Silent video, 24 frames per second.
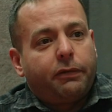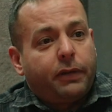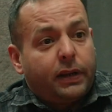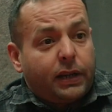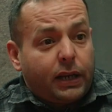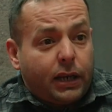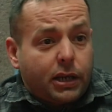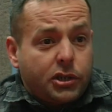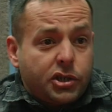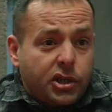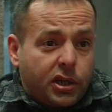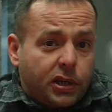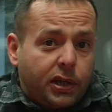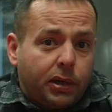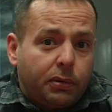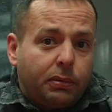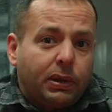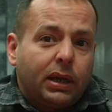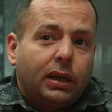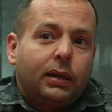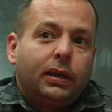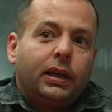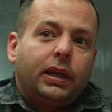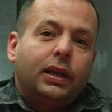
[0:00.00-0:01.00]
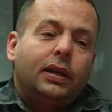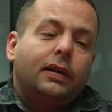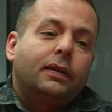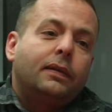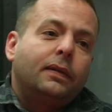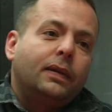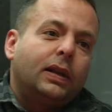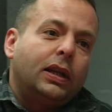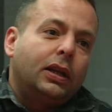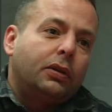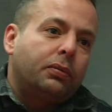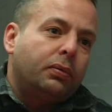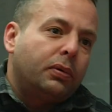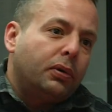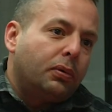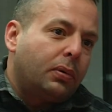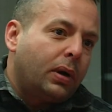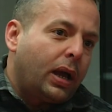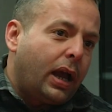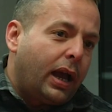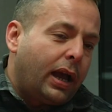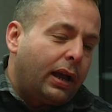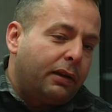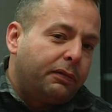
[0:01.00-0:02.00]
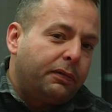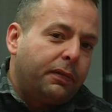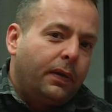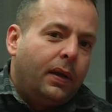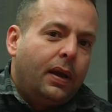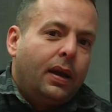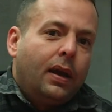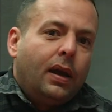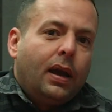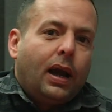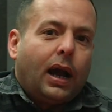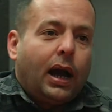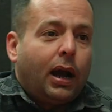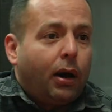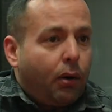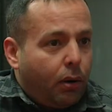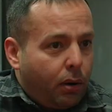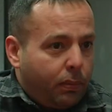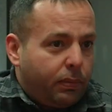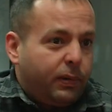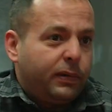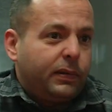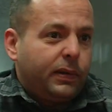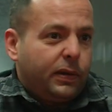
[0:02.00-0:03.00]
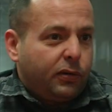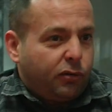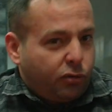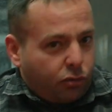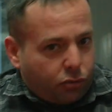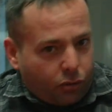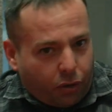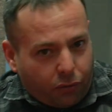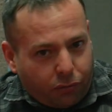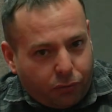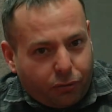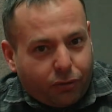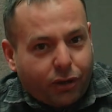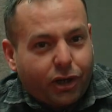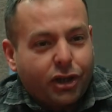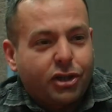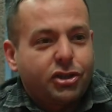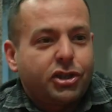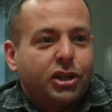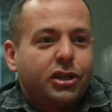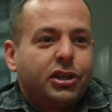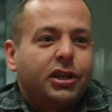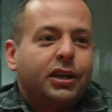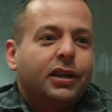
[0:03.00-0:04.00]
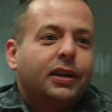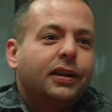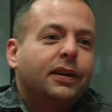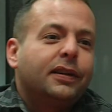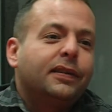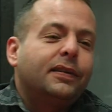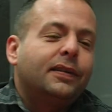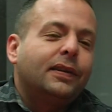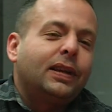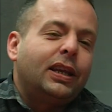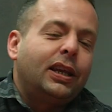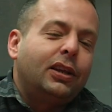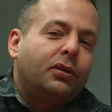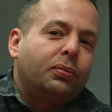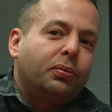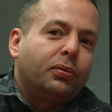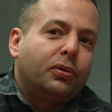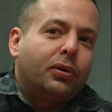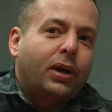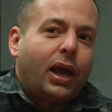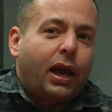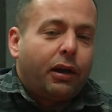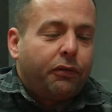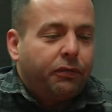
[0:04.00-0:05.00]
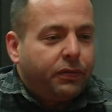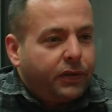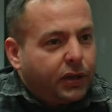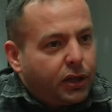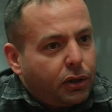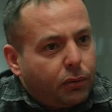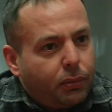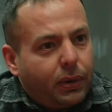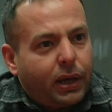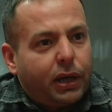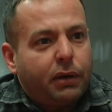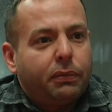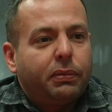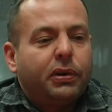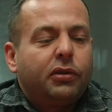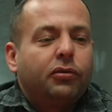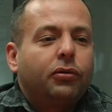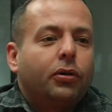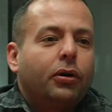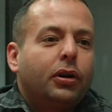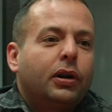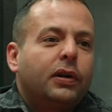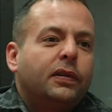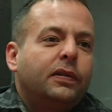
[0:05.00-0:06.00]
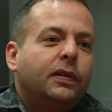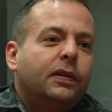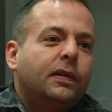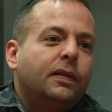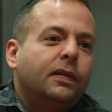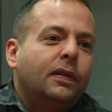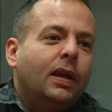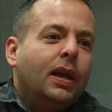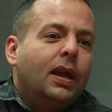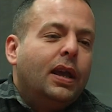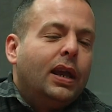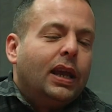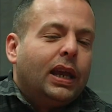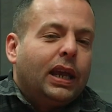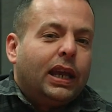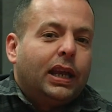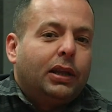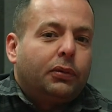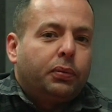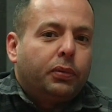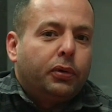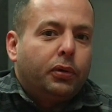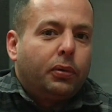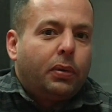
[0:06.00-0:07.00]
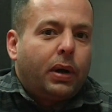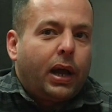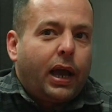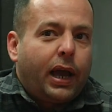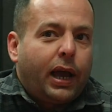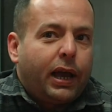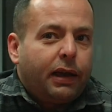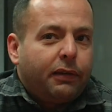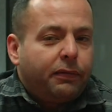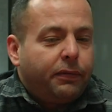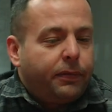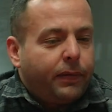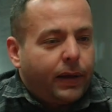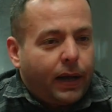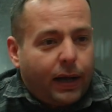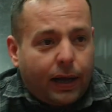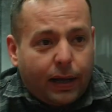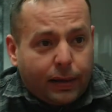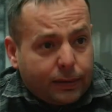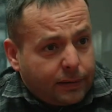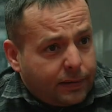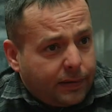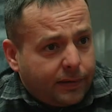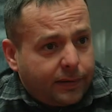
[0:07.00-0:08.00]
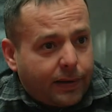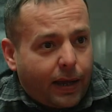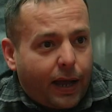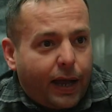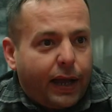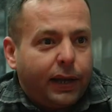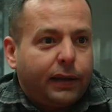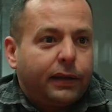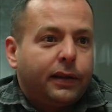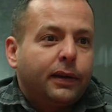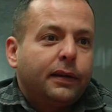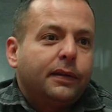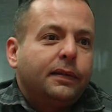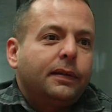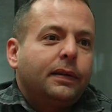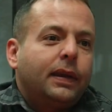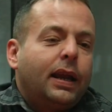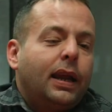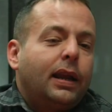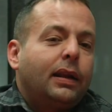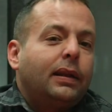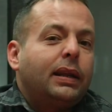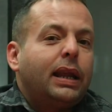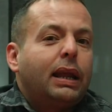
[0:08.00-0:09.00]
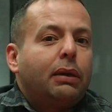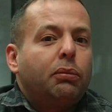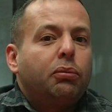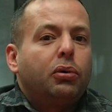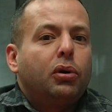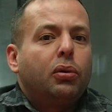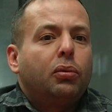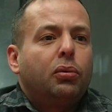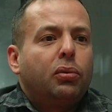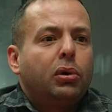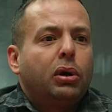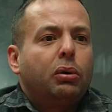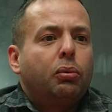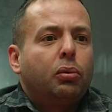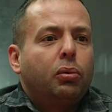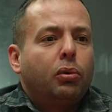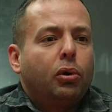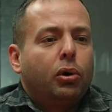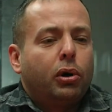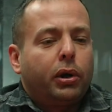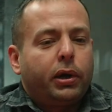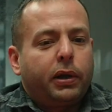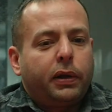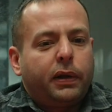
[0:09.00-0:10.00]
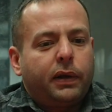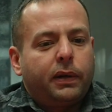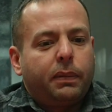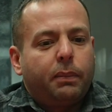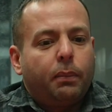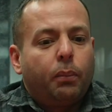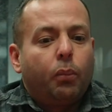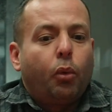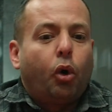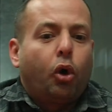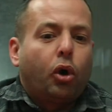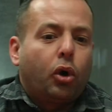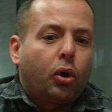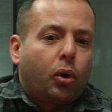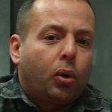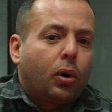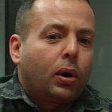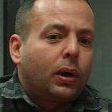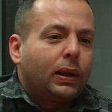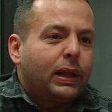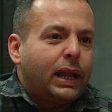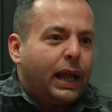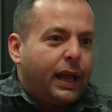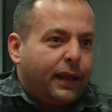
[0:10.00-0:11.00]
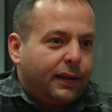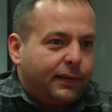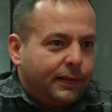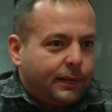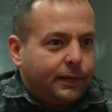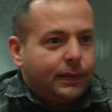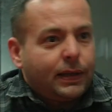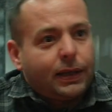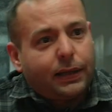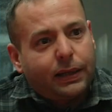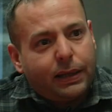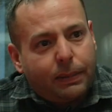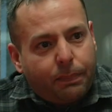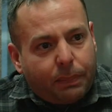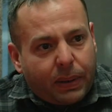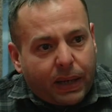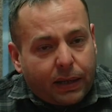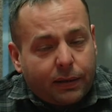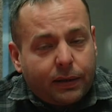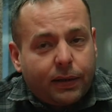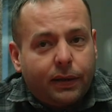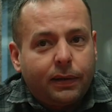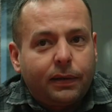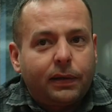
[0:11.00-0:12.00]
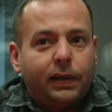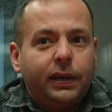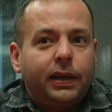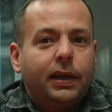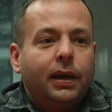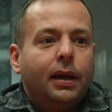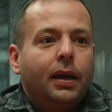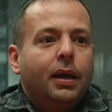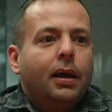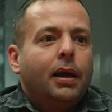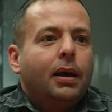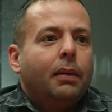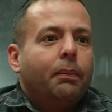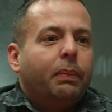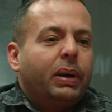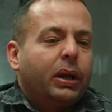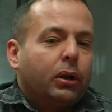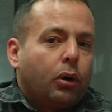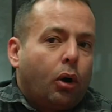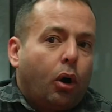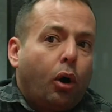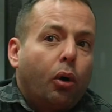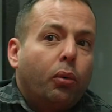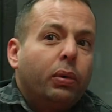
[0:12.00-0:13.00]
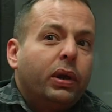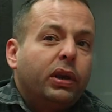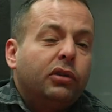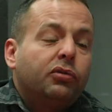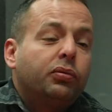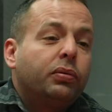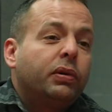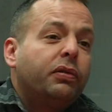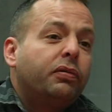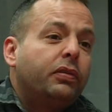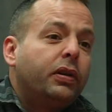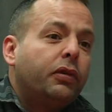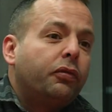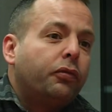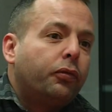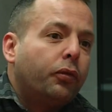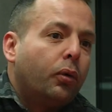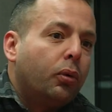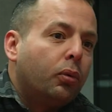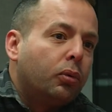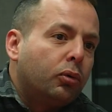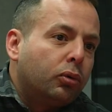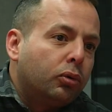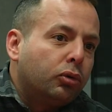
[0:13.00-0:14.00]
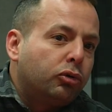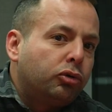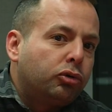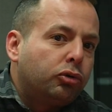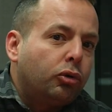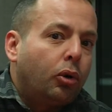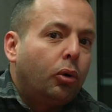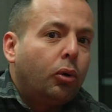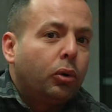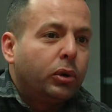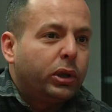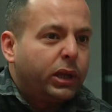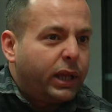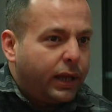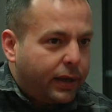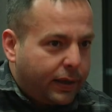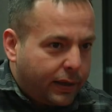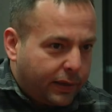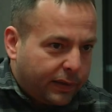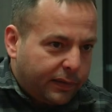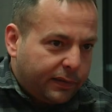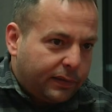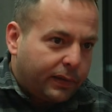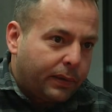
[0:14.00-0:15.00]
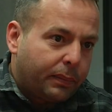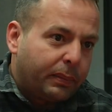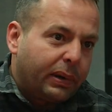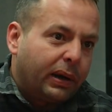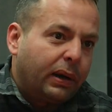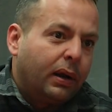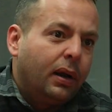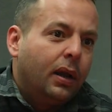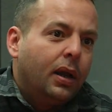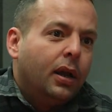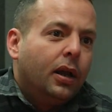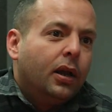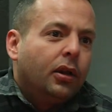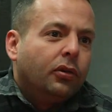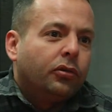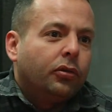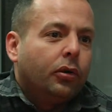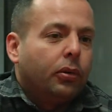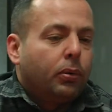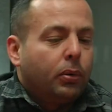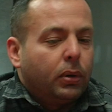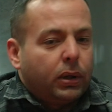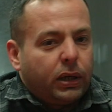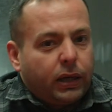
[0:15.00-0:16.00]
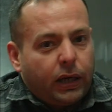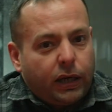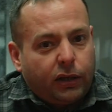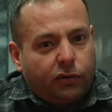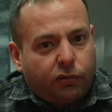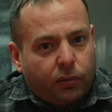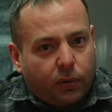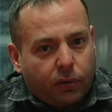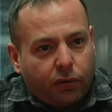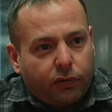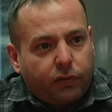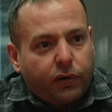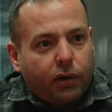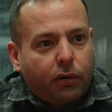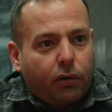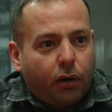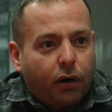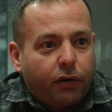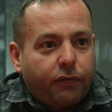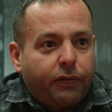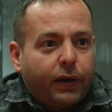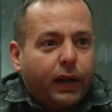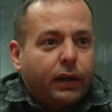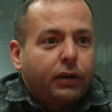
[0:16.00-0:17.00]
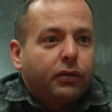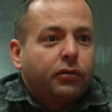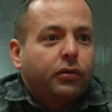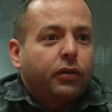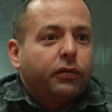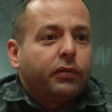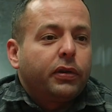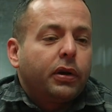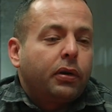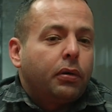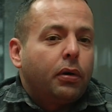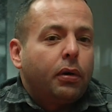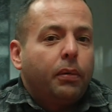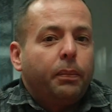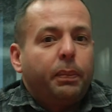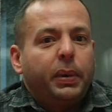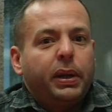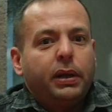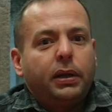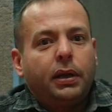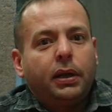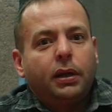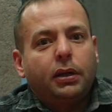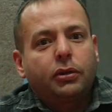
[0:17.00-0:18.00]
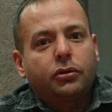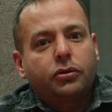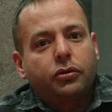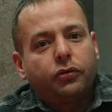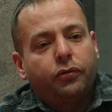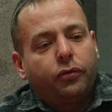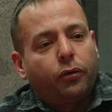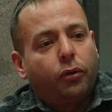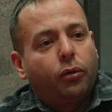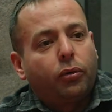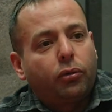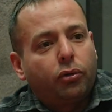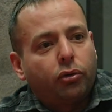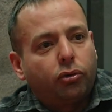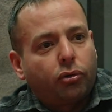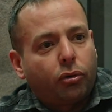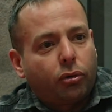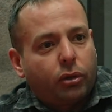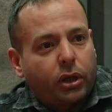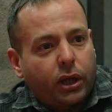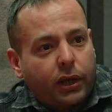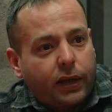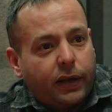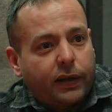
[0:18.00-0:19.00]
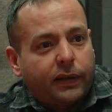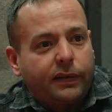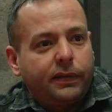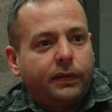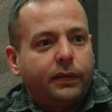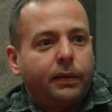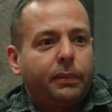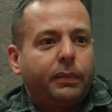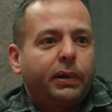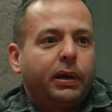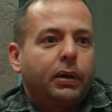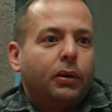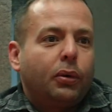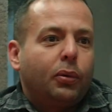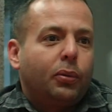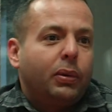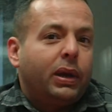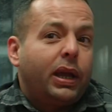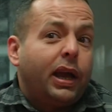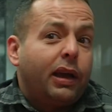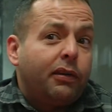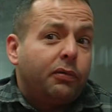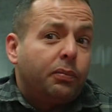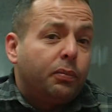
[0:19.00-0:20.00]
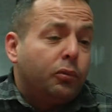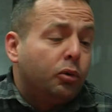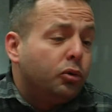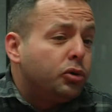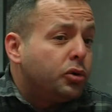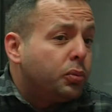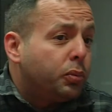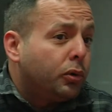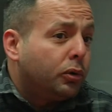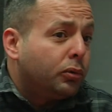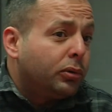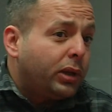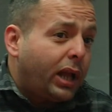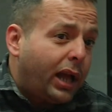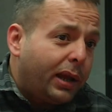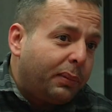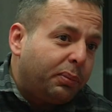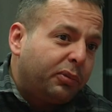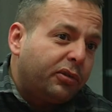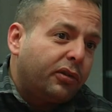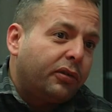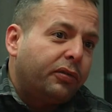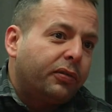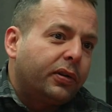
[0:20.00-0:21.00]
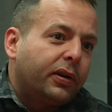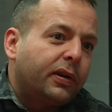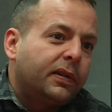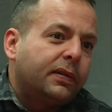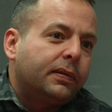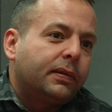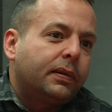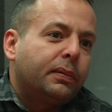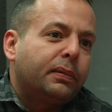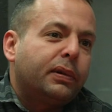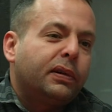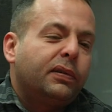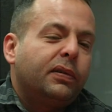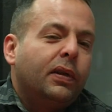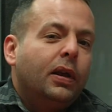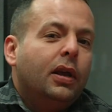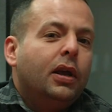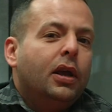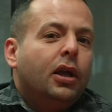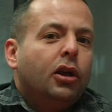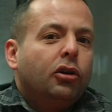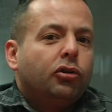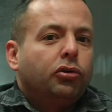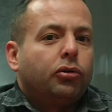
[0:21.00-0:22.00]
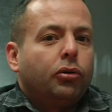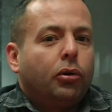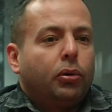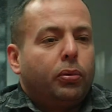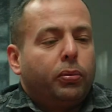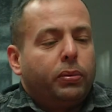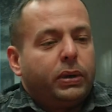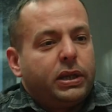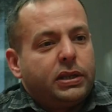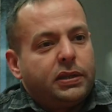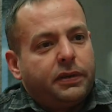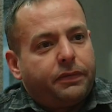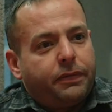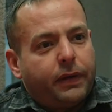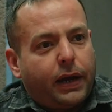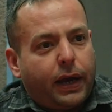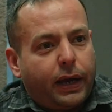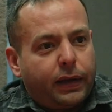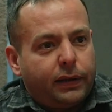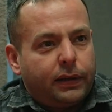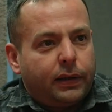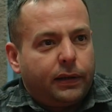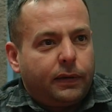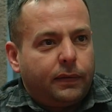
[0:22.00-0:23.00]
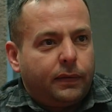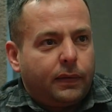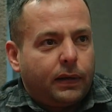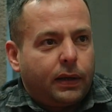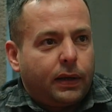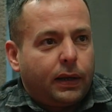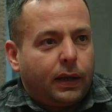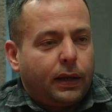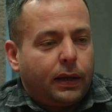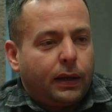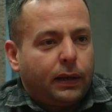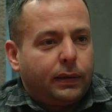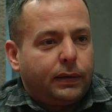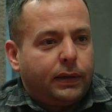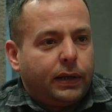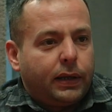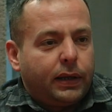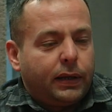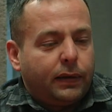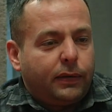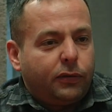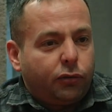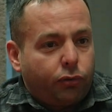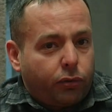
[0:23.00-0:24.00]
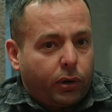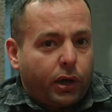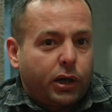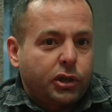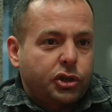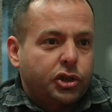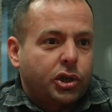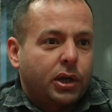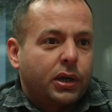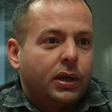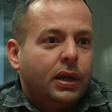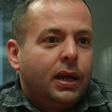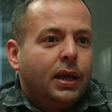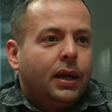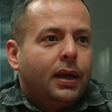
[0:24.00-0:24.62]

an engineering lead. It will have obviously software engineers. It will have QA resources. It will have designers, and they will work more or less independently, but always with the focus on the customer. So it's one of the core values of the company to focus on the customer. We have multiple types of customers, so we divided the structure